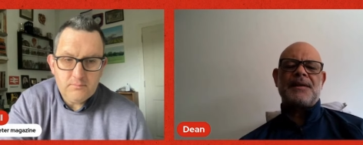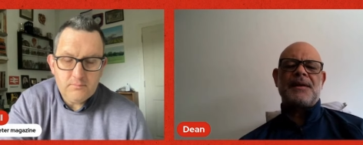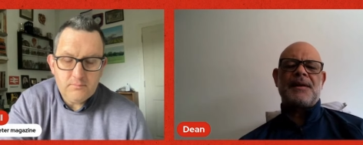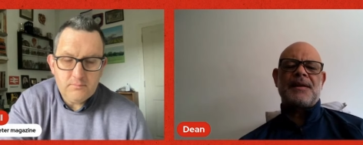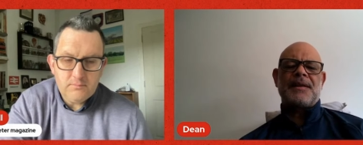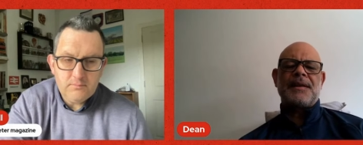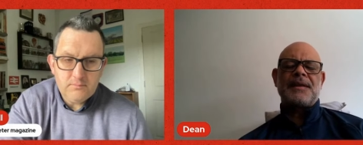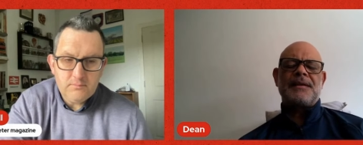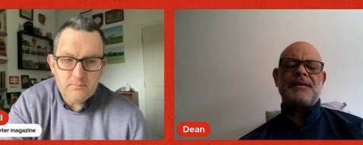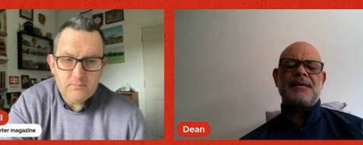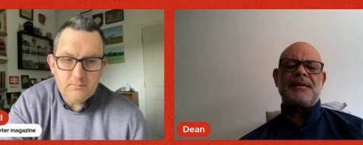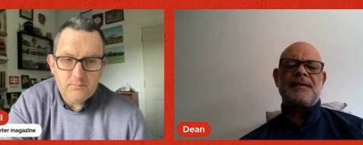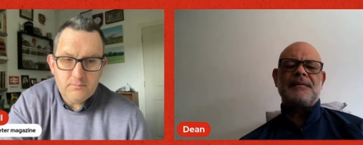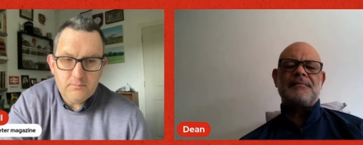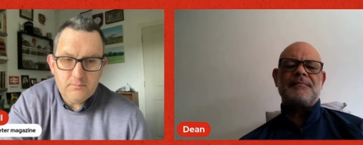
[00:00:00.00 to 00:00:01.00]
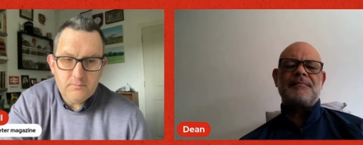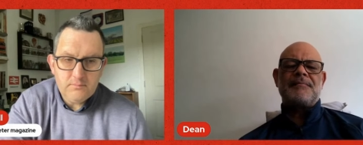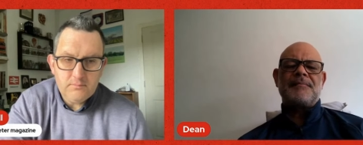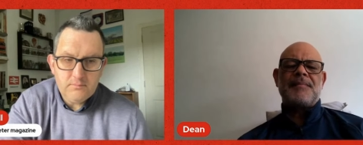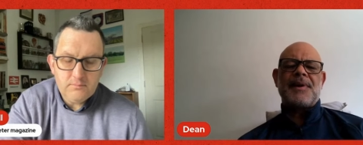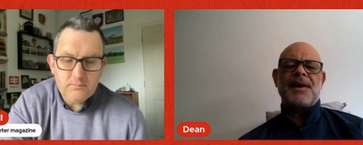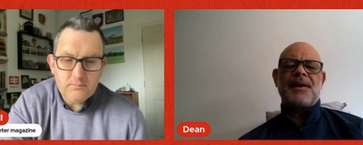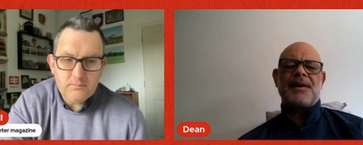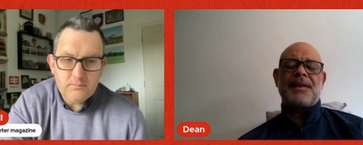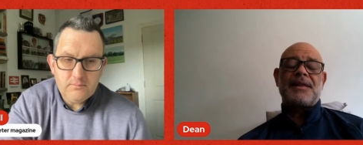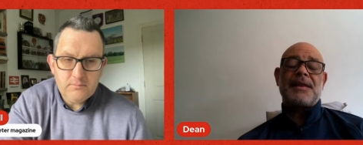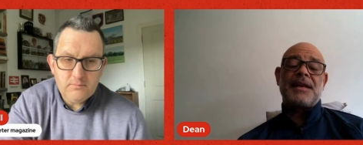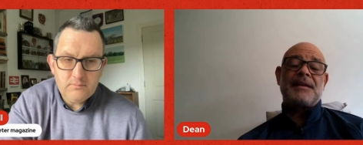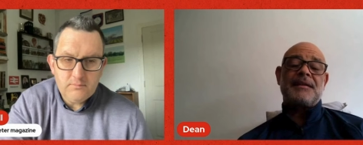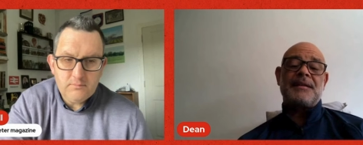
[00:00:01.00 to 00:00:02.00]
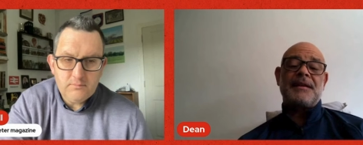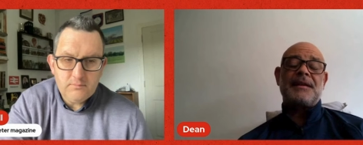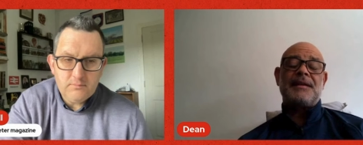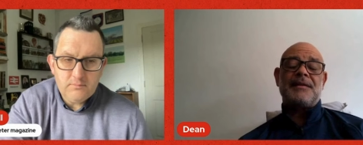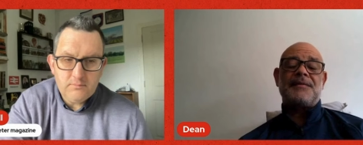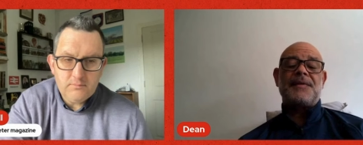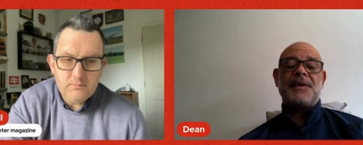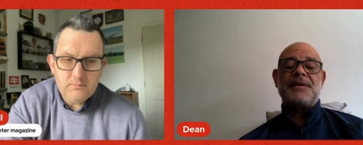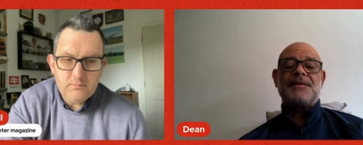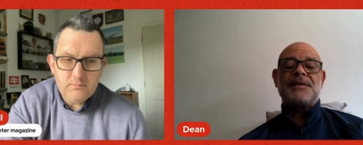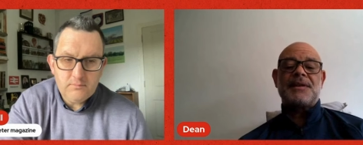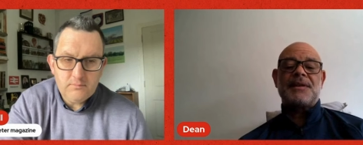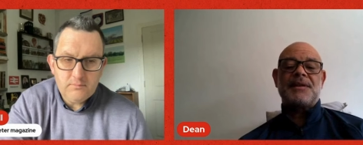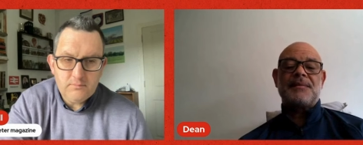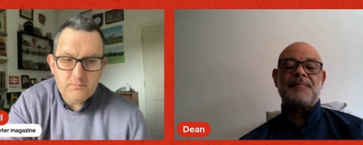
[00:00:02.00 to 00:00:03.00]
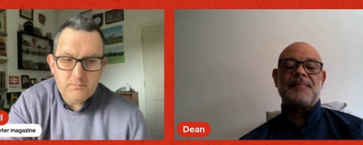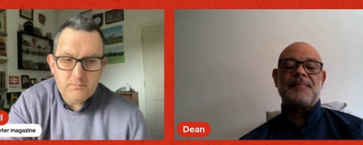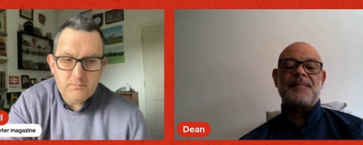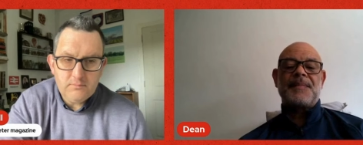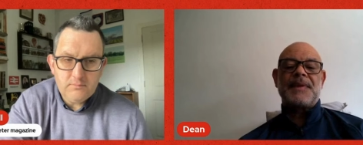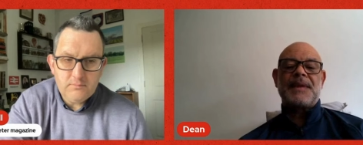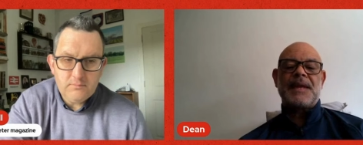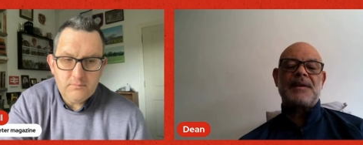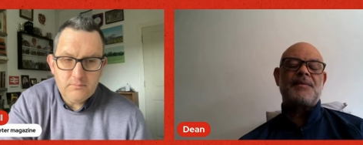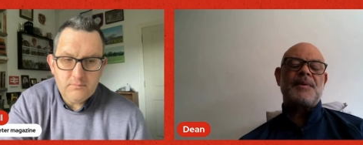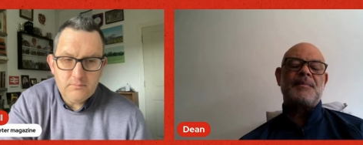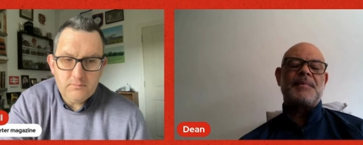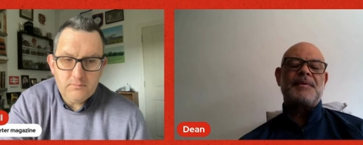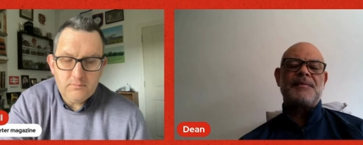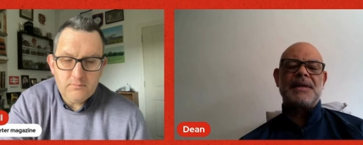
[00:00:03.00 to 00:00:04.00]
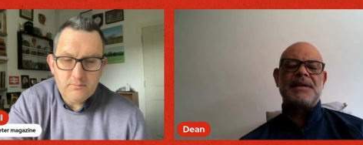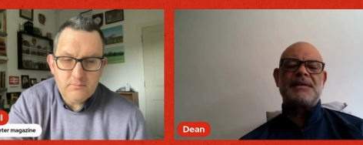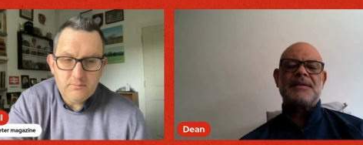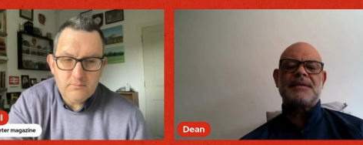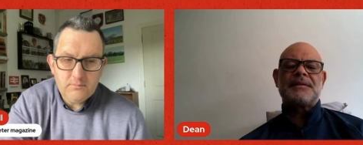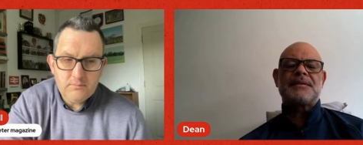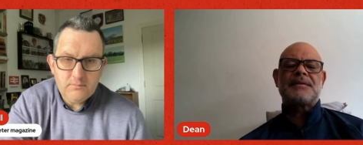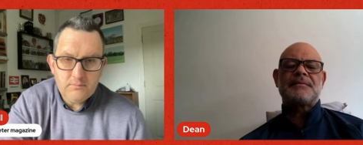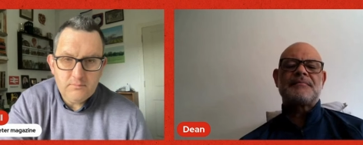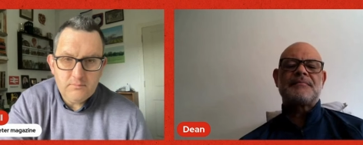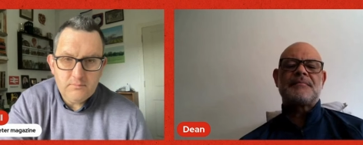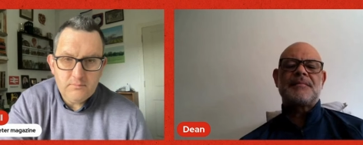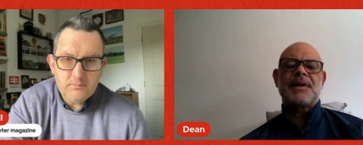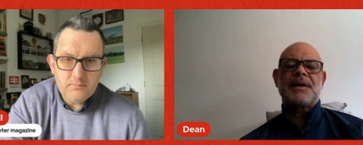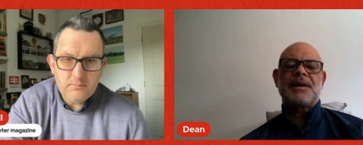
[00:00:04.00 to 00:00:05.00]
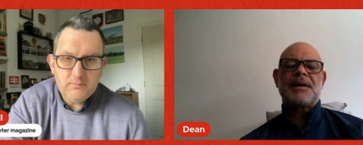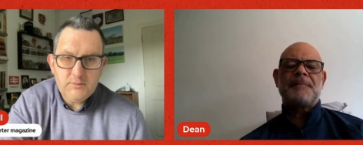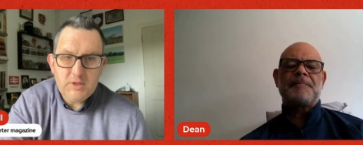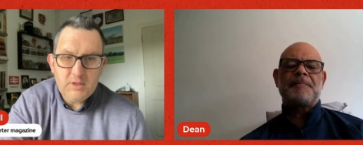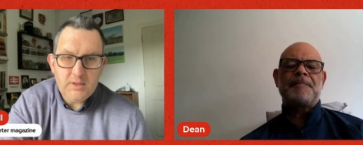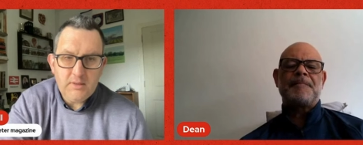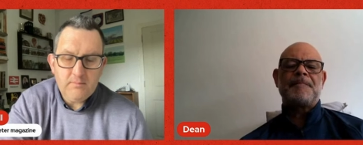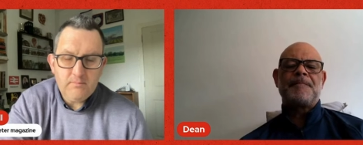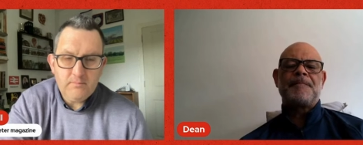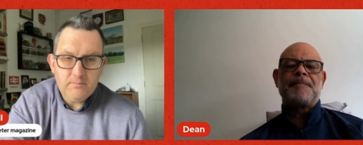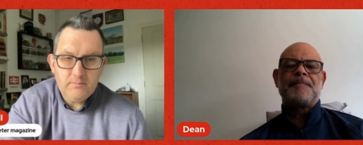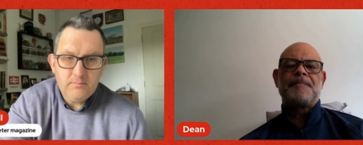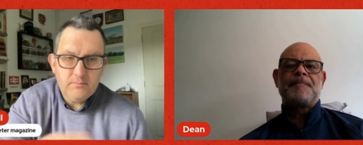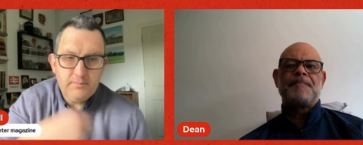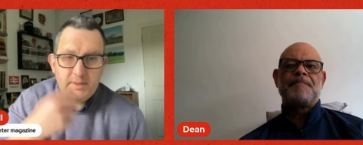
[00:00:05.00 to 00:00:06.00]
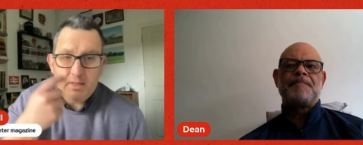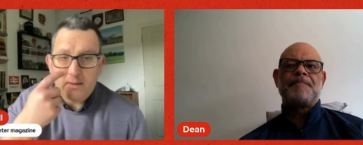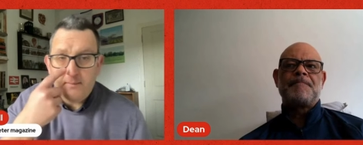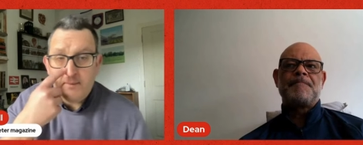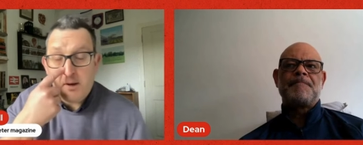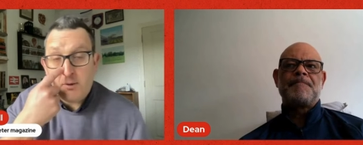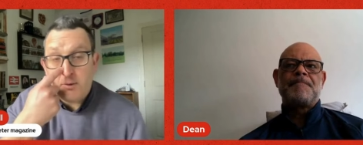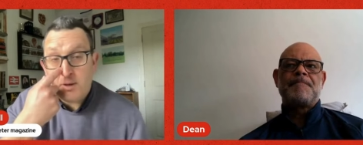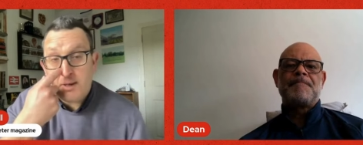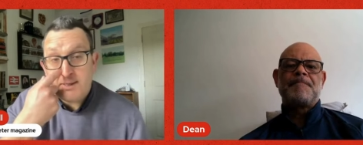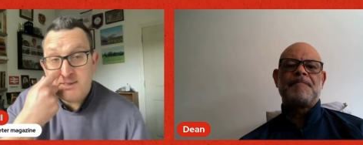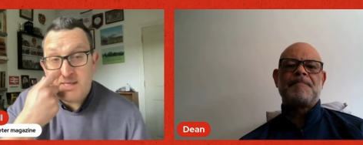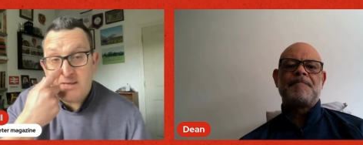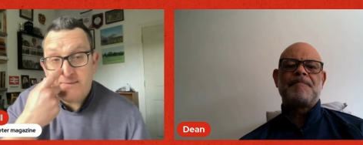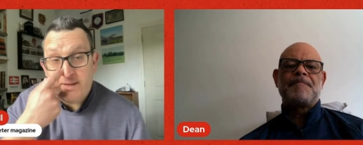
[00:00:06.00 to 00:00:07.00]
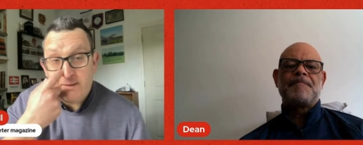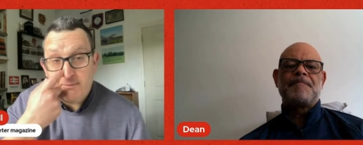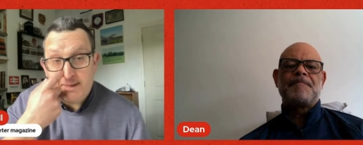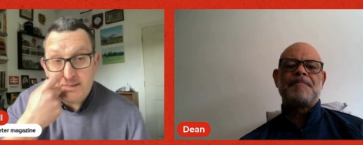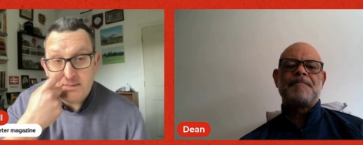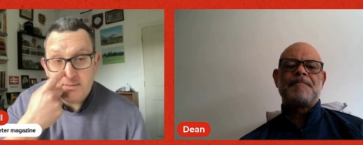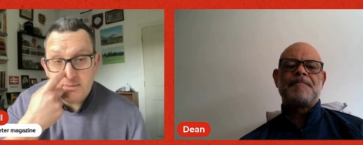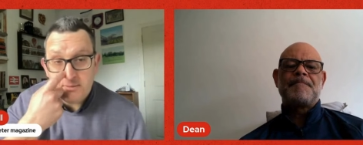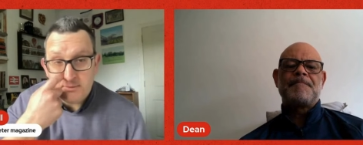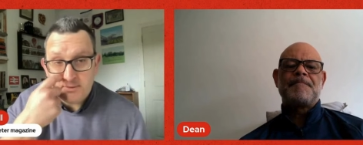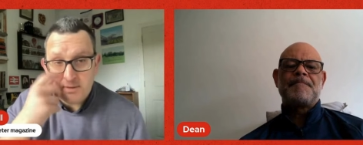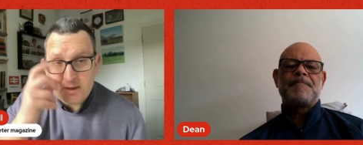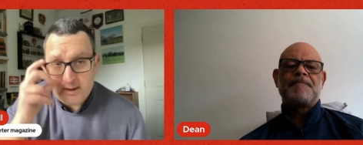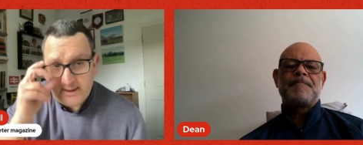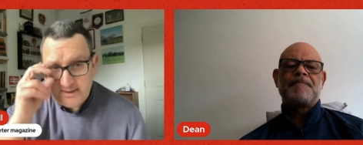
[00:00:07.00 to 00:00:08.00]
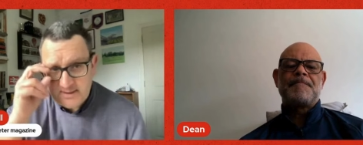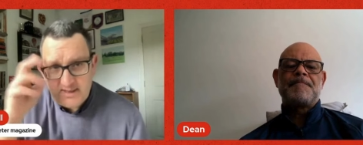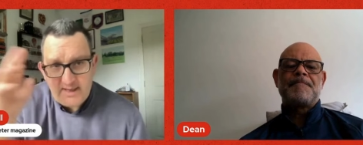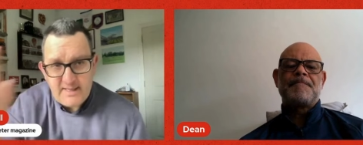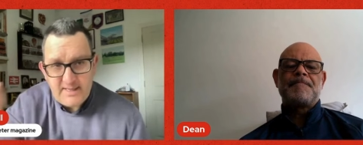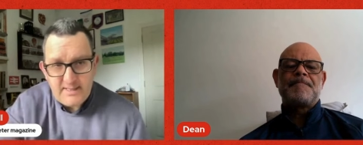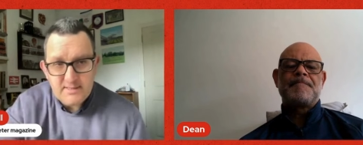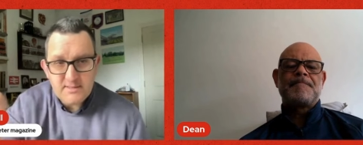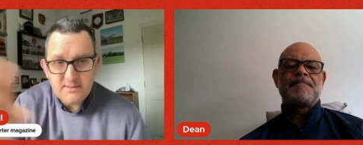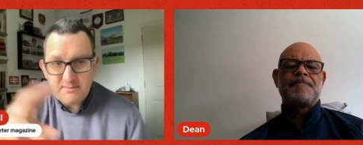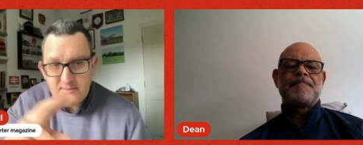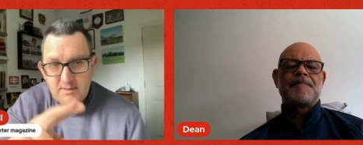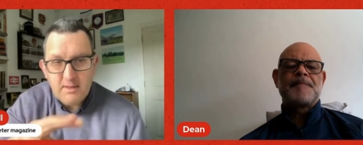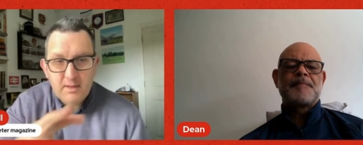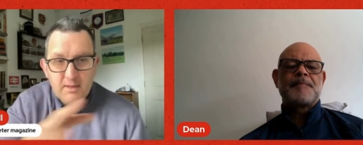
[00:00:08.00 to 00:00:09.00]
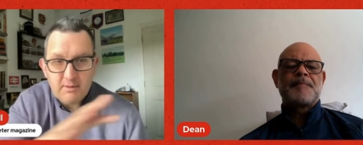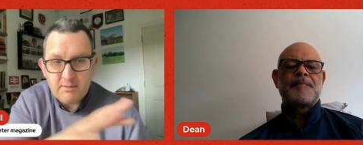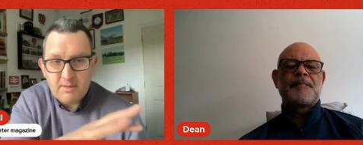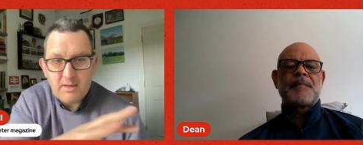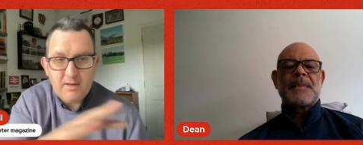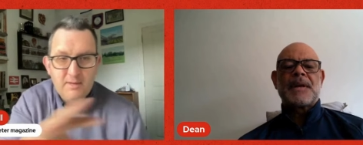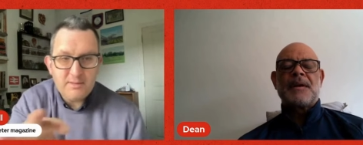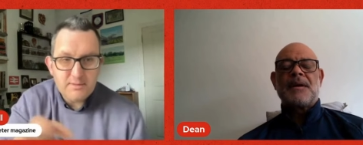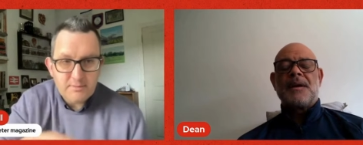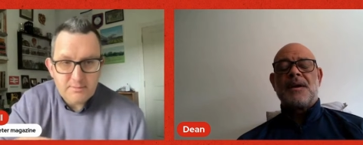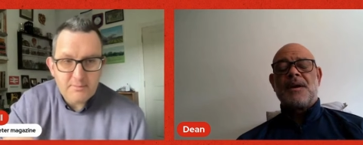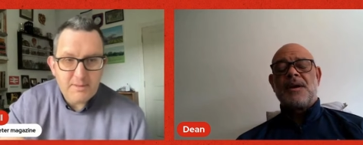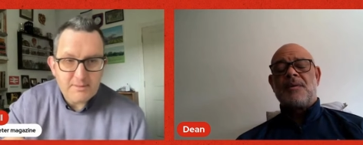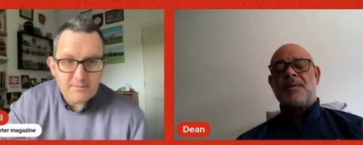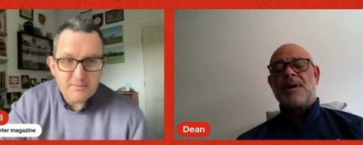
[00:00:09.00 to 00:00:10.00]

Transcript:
Speaker 1: I think I think that in the future there will be regions. Um,
Speaker 2: they're like the old ITV region, sort of Tyne Tees and Granada and all that. Sort